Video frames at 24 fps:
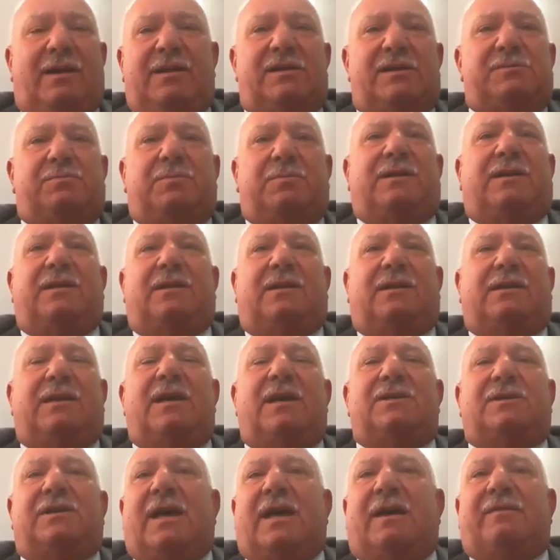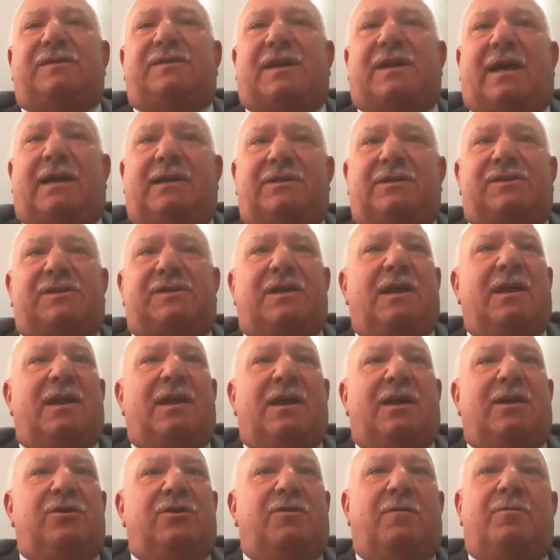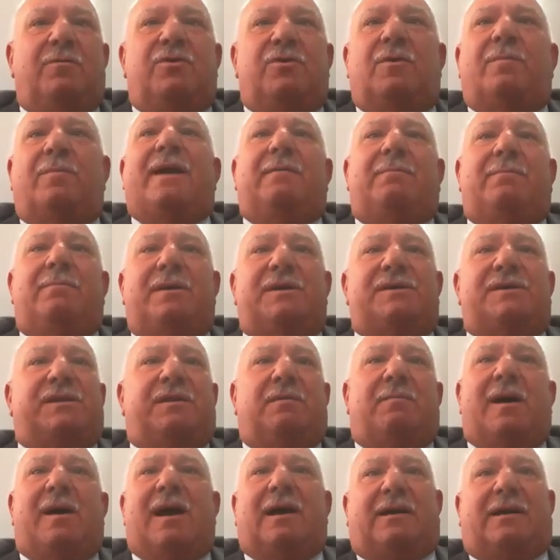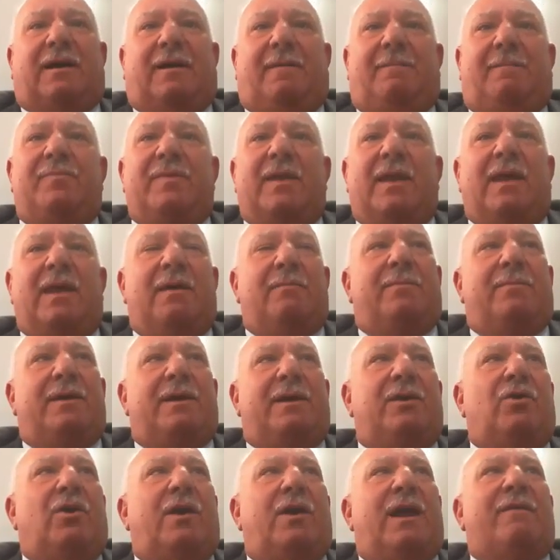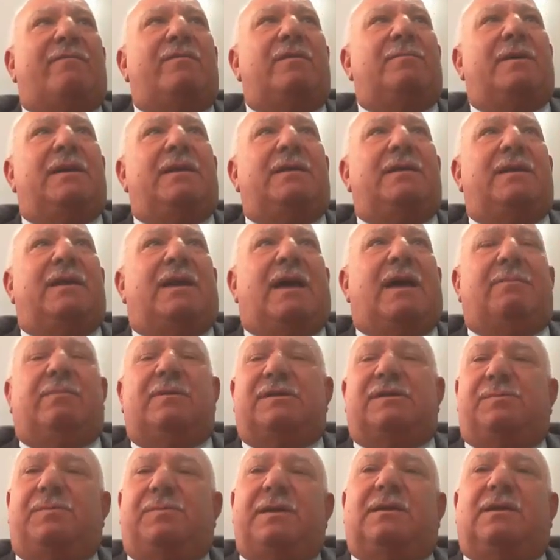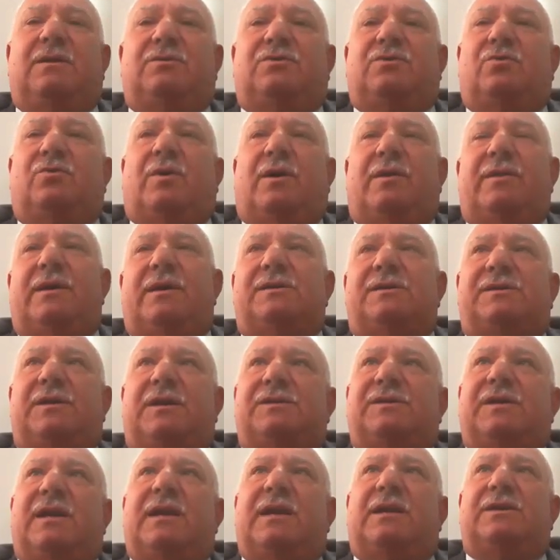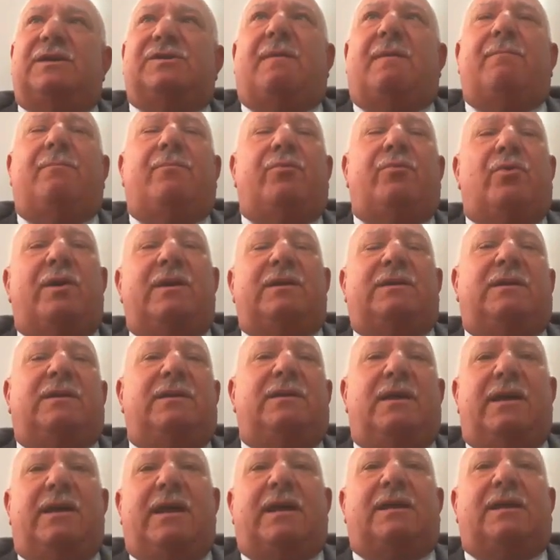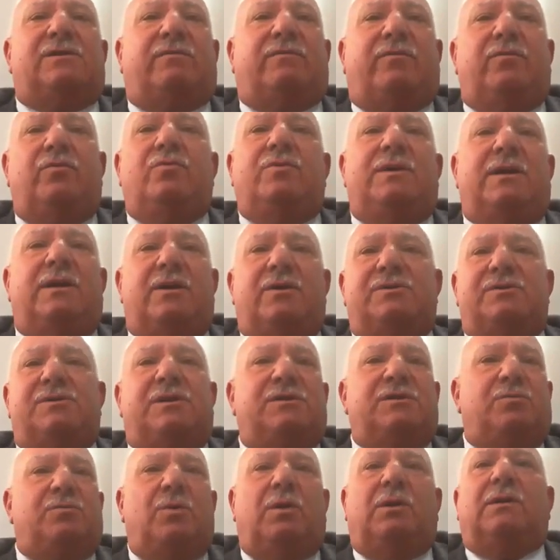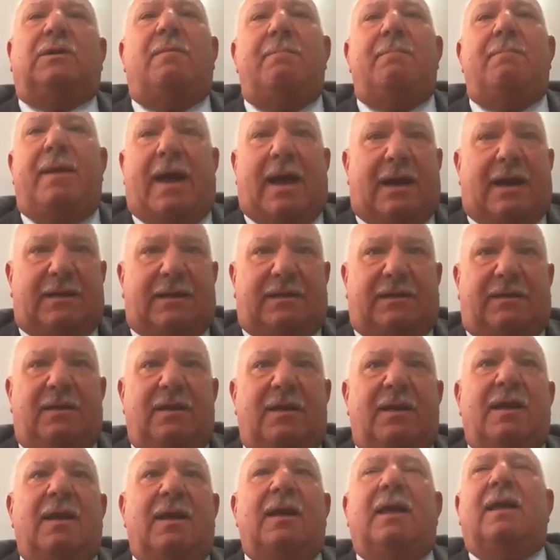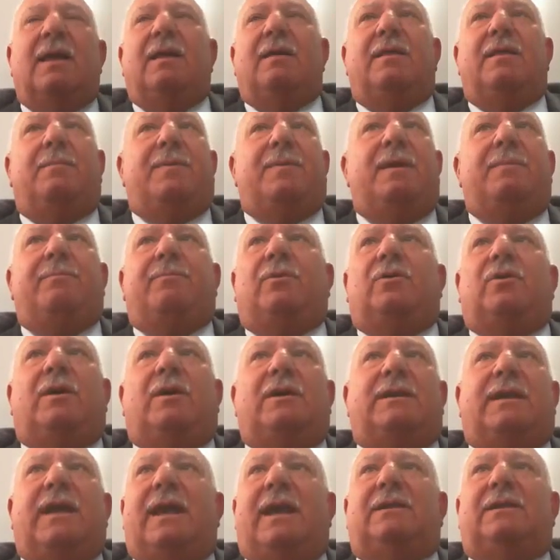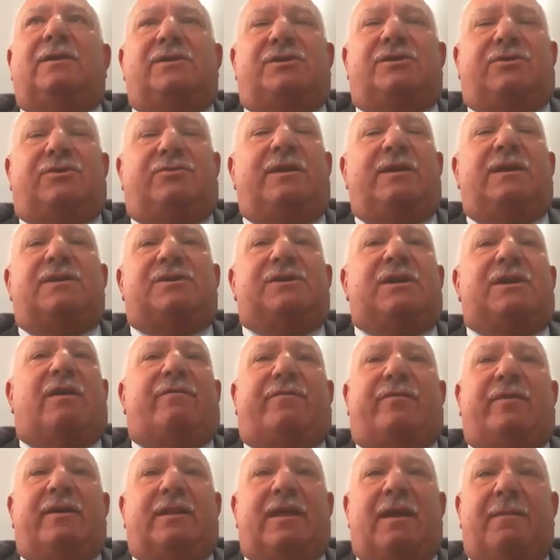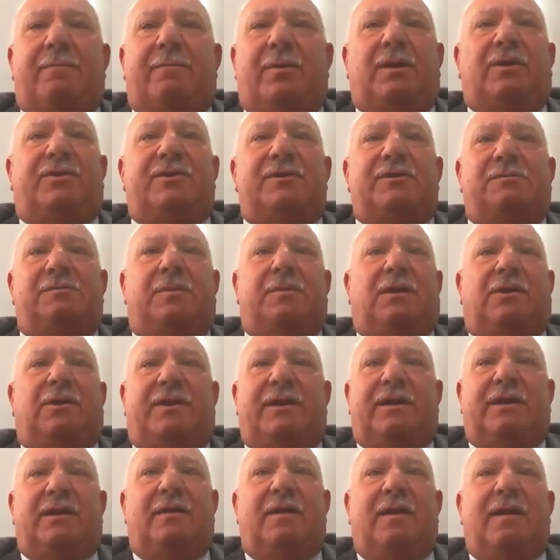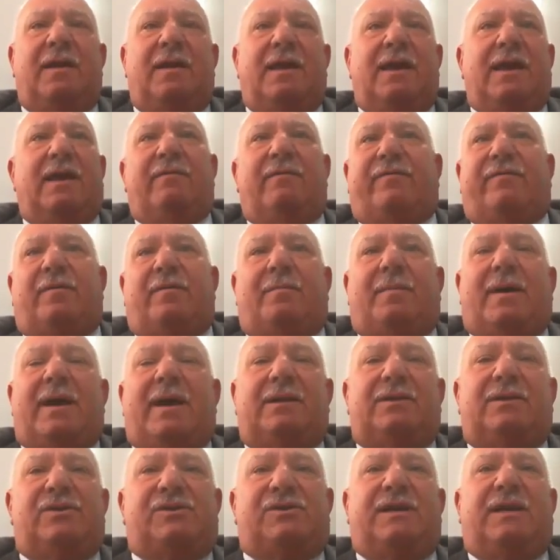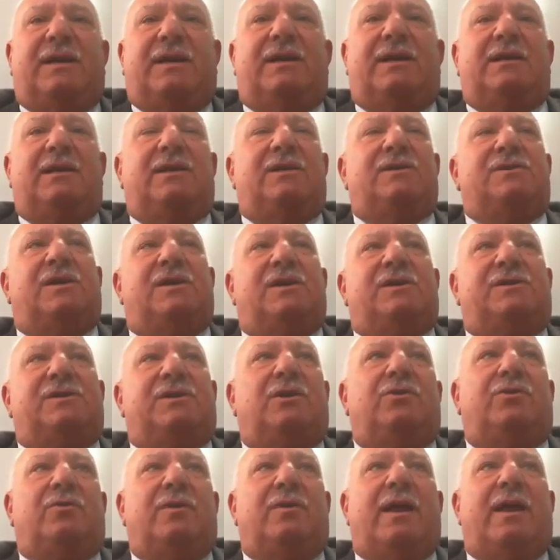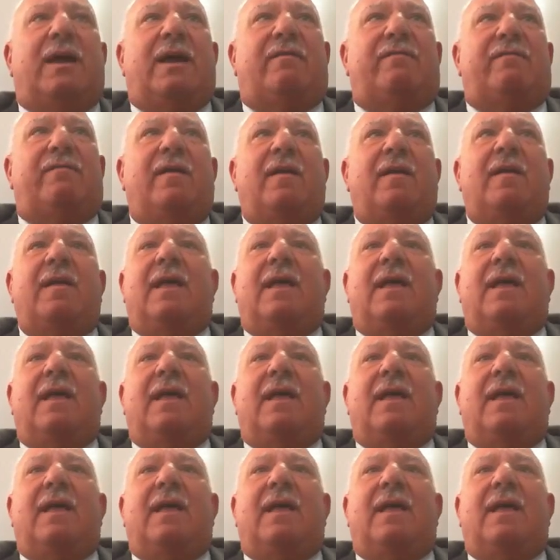this particular case, life science, you might miss the market. But everybody that I've been speaking to on this, they say at some point in the next few years, this will come back. The people on Galen Street are suffering. They built this building, and from my understanding is they still don't have